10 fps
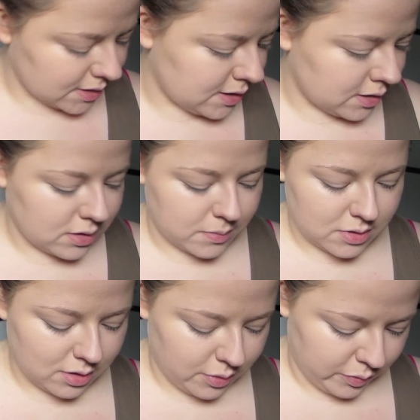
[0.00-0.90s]
to conceal, so I'm
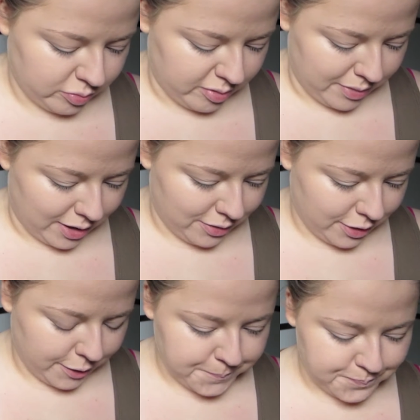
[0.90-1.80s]
just going to go in with my
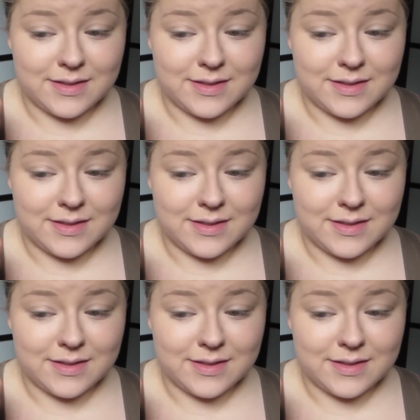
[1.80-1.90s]
powder.